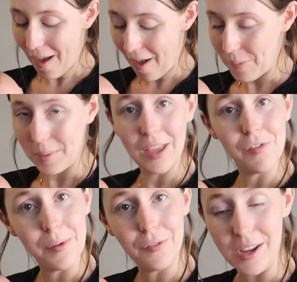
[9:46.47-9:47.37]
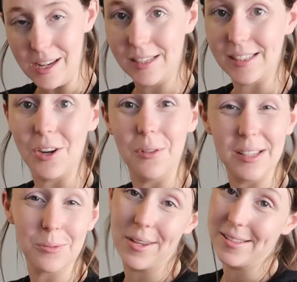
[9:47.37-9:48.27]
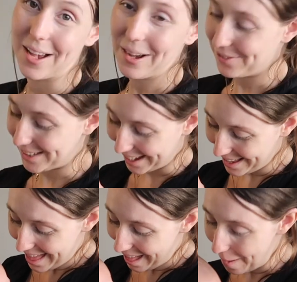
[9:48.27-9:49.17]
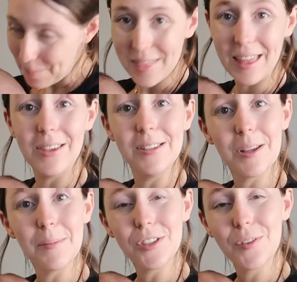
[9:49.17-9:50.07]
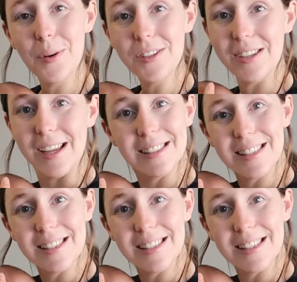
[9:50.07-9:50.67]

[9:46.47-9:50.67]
and give him a feed because I know that's what he's after. Thank you so much for watching.